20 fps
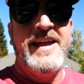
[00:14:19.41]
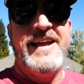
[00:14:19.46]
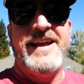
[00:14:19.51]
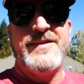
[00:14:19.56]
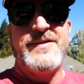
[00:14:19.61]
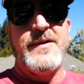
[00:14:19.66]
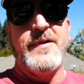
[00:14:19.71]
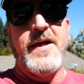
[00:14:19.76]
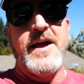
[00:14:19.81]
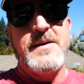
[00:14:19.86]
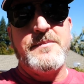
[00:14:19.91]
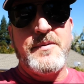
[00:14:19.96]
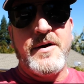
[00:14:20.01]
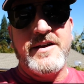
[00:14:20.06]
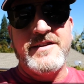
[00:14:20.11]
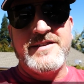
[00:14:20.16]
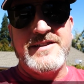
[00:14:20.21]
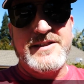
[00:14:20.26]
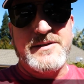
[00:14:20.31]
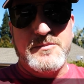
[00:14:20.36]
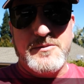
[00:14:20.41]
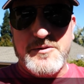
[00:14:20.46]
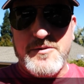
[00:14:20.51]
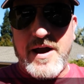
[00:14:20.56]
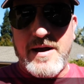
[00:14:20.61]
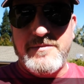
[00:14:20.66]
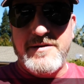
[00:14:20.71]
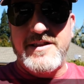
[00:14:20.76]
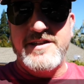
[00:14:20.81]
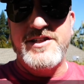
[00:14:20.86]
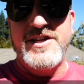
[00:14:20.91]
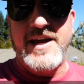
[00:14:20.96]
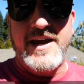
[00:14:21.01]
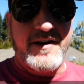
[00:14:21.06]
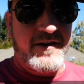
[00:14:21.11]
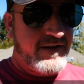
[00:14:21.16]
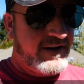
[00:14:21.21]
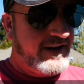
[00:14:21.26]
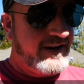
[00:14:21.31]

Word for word: Hit the like button, subscribe to the channel,